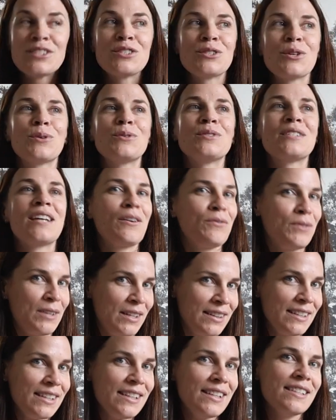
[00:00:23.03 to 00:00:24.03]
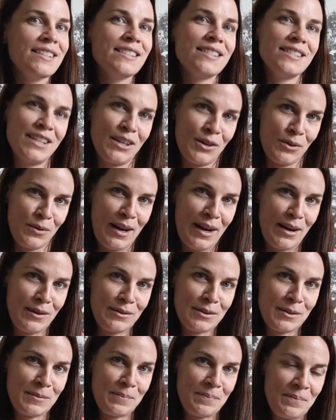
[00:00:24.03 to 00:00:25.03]
So definitely stick
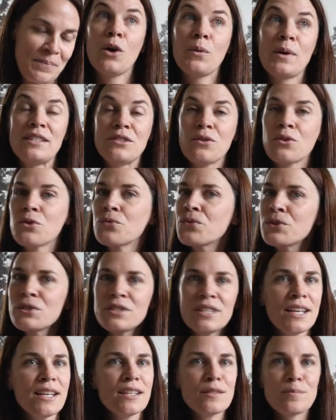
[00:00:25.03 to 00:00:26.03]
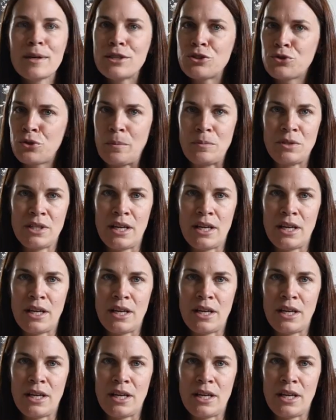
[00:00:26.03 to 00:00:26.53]
around. All right, so the first thing is my drum